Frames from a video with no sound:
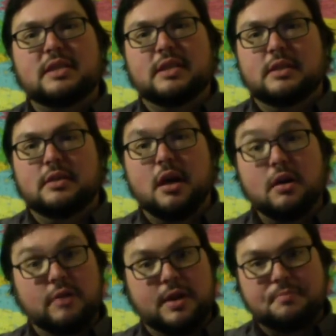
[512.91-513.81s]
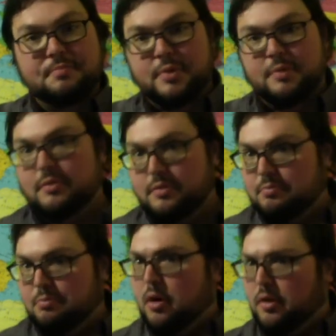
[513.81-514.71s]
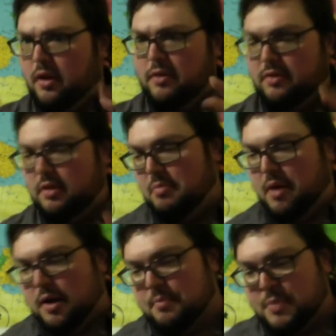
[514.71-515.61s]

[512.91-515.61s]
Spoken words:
in Hungary, which is part of the Austrian Empire.